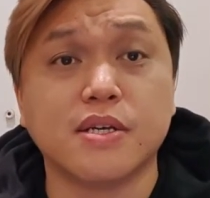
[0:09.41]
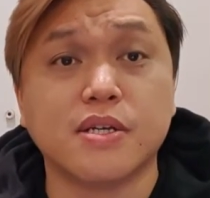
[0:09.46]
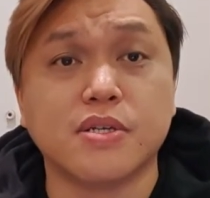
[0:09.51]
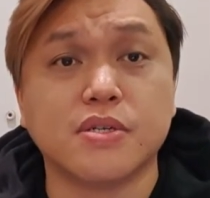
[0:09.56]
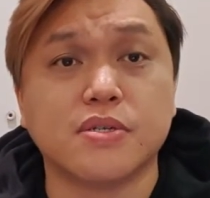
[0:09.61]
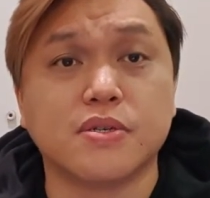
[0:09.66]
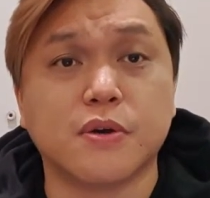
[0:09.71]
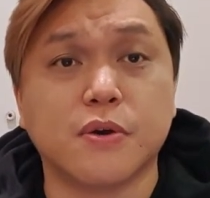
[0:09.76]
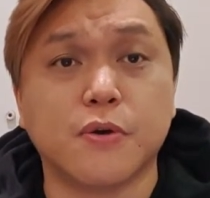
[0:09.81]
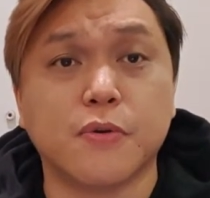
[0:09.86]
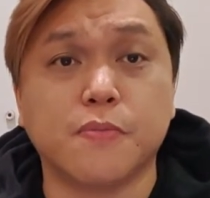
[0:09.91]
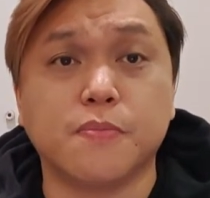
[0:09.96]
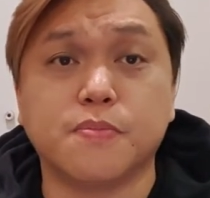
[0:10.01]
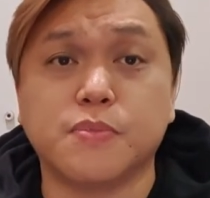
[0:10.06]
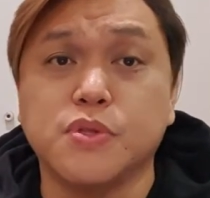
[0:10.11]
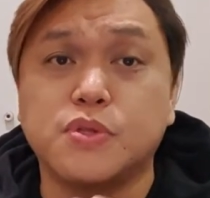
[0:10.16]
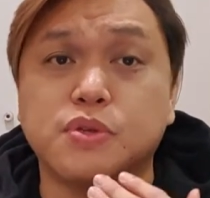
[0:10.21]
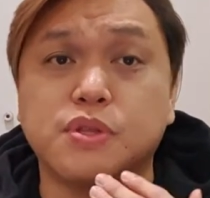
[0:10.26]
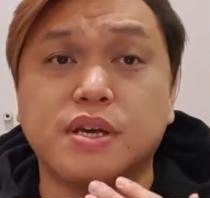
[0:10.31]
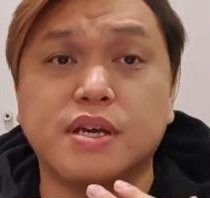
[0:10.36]
So
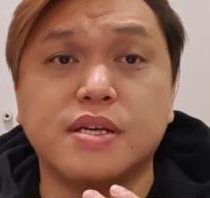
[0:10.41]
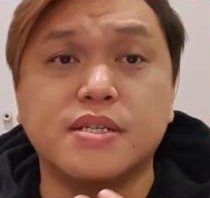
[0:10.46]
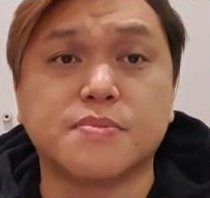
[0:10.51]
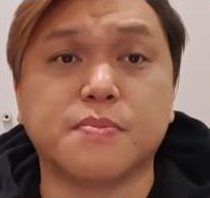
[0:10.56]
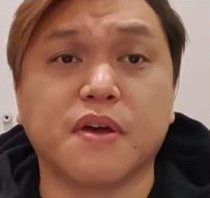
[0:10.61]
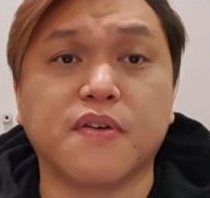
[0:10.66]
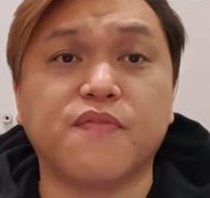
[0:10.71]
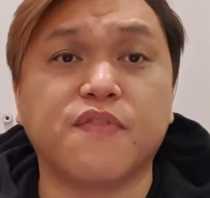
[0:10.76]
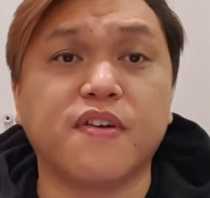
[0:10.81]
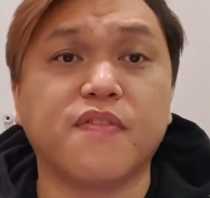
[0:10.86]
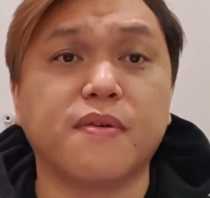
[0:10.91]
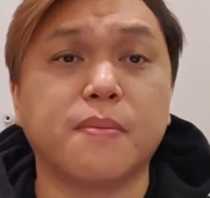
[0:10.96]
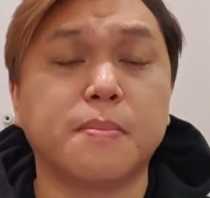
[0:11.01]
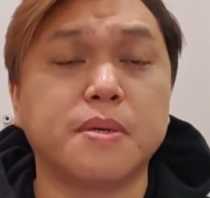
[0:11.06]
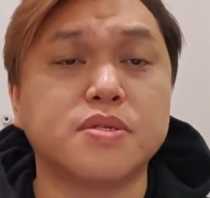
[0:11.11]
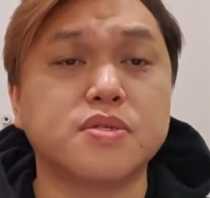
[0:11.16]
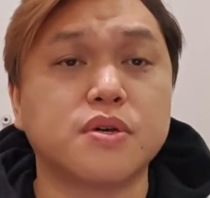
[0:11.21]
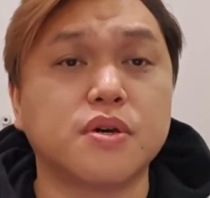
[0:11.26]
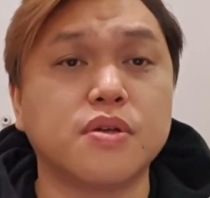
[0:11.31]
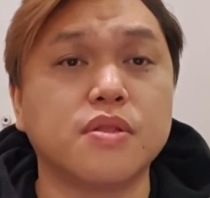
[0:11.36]
today is my fifth
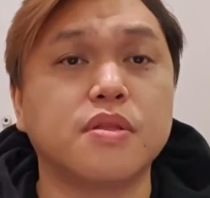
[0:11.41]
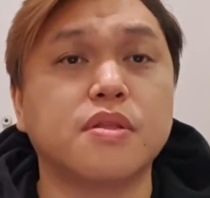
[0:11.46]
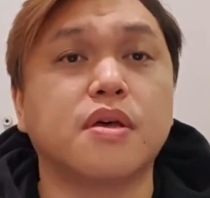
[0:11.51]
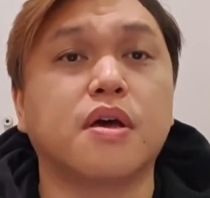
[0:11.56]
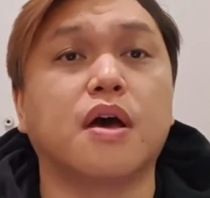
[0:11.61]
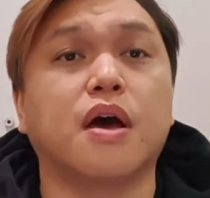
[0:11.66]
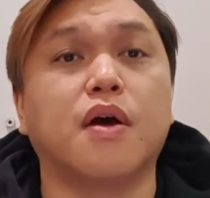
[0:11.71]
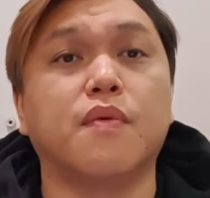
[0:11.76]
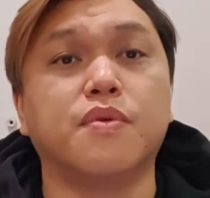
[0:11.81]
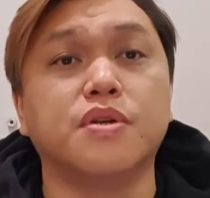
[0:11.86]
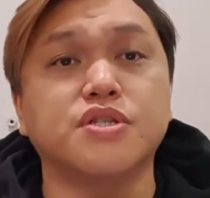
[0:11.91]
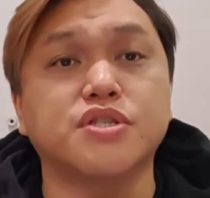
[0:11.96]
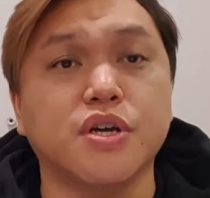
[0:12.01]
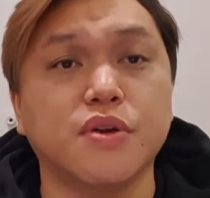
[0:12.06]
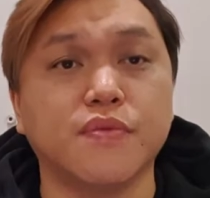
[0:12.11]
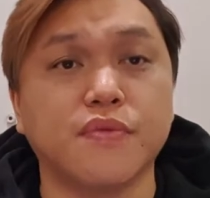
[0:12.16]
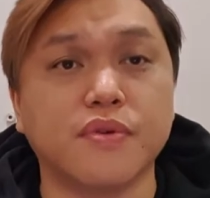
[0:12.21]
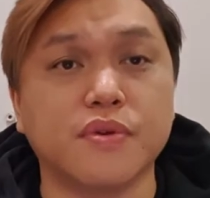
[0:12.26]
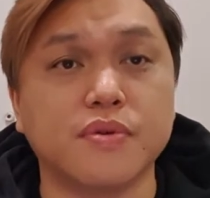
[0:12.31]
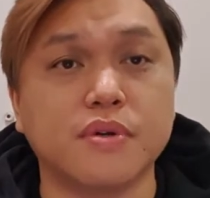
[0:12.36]
episode. I'm going to share
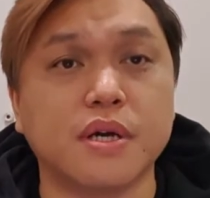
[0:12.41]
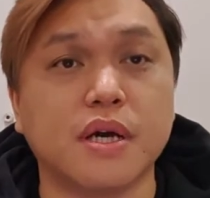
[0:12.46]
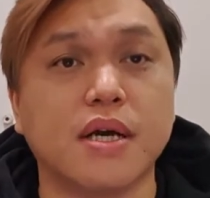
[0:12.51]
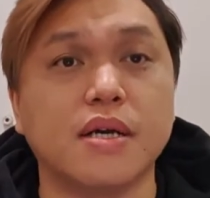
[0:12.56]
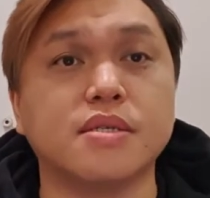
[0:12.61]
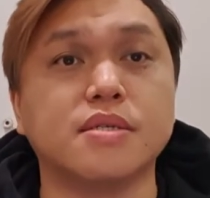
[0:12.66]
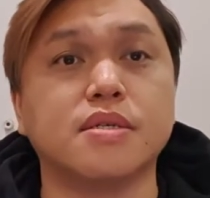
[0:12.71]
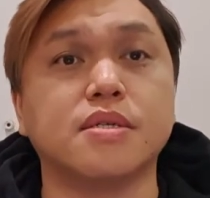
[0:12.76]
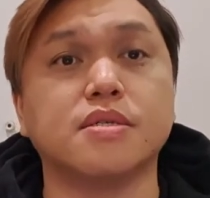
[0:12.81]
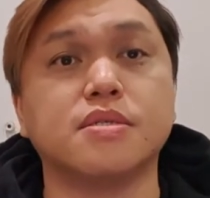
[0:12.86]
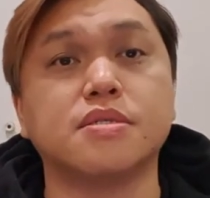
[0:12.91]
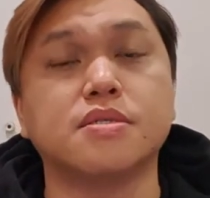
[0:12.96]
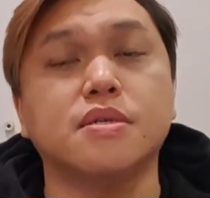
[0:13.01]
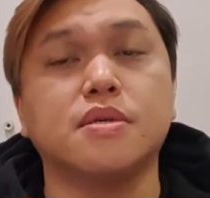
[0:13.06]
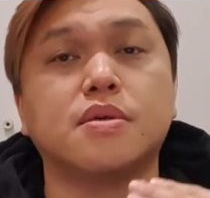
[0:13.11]
with you guys is